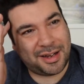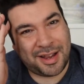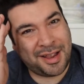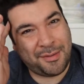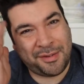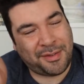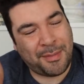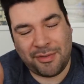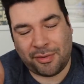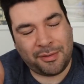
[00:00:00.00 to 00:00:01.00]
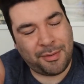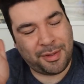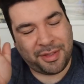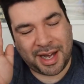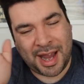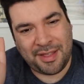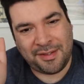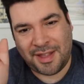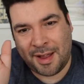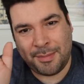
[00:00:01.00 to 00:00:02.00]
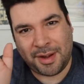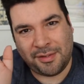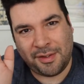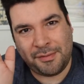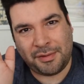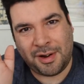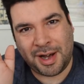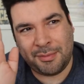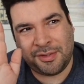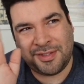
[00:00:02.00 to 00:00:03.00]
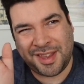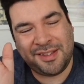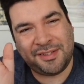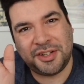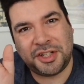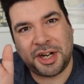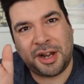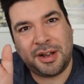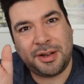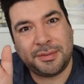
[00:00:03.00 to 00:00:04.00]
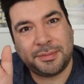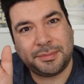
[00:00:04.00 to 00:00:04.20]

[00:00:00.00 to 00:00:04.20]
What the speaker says: it was the Men's Royal Rumble that let this down, because overall it was a decent show.